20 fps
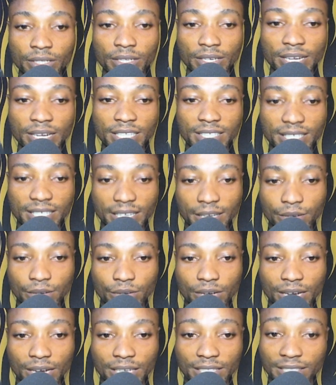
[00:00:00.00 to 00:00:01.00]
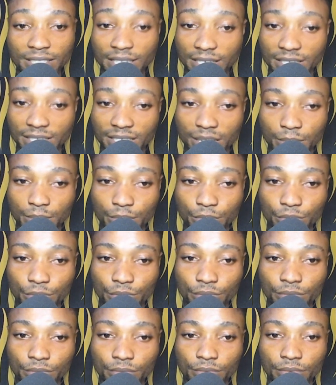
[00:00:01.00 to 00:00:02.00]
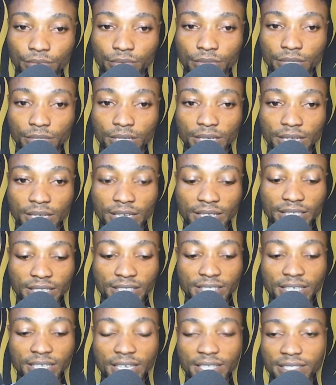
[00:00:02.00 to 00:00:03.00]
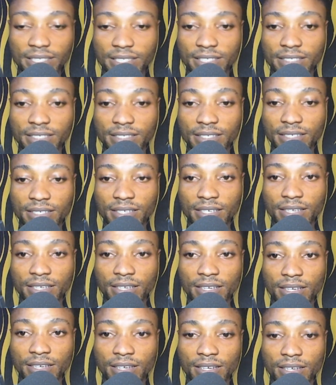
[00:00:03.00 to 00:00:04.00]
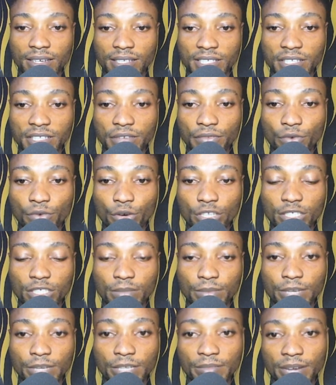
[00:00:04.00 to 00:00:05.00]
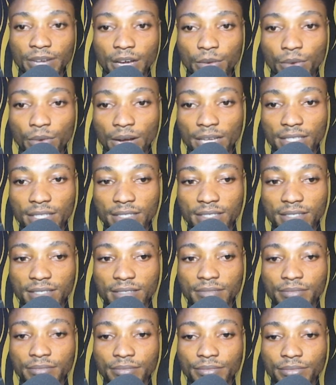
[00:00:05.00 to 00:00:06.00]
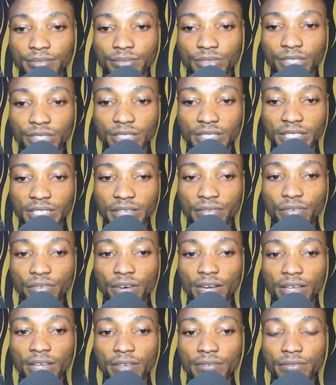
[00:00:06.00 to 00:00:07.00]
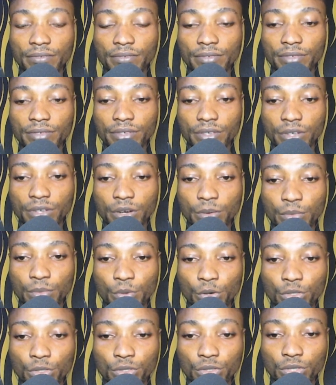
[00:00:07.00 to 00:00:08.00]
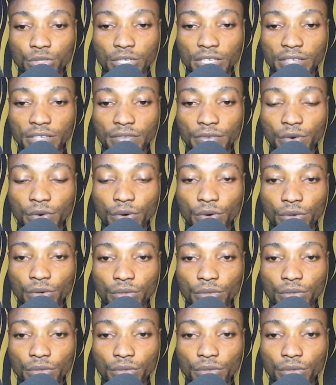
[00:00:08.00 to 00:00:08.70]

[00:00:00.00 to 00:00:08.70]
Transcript: Let's take a look at this example. In this case, d4 is played by white, d5, pawn to e4.